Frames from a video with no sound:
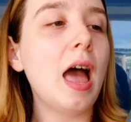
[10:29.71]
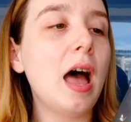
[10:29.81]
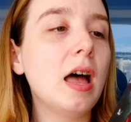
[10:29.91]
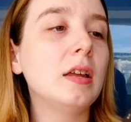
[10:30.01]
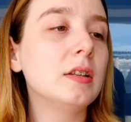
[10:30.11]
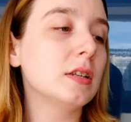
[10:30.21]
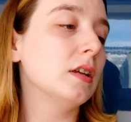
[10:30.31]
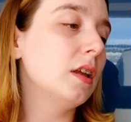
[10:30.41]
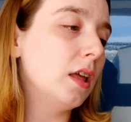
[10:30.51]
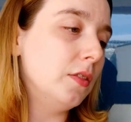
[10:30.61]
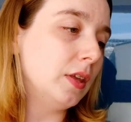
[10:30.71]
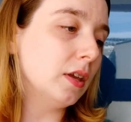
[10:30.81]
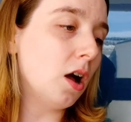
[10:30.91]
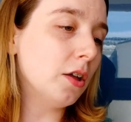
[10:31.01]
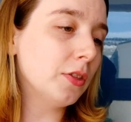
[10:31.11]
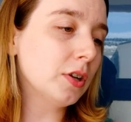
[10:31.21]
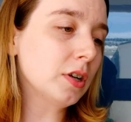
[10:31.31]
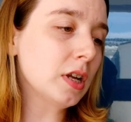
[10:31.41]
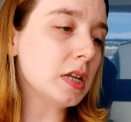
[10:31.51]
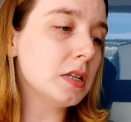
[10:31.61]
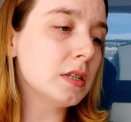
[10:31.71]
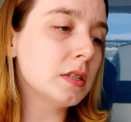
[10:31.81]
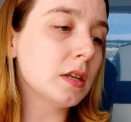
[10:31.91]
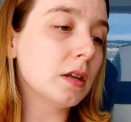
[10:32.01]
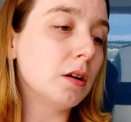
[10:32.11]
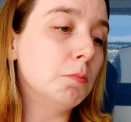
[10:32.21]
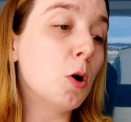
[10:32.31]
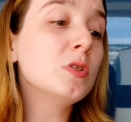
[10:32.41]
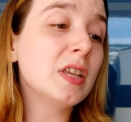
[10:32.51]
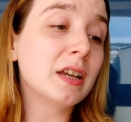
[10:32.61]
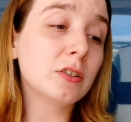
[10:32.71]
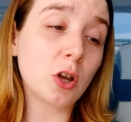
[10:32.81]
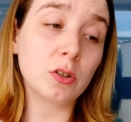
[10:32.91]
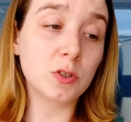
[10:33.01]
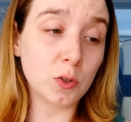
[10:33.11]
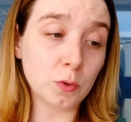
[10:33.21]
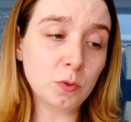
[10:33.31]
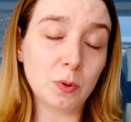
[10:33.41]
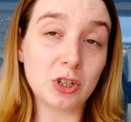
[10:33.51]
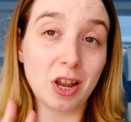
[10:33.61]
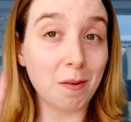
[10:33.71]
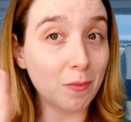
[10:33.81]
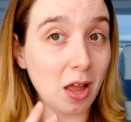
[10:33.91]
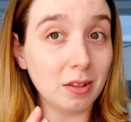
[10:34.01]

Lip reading: And the author is Mo Zian Tongzhu, which I'm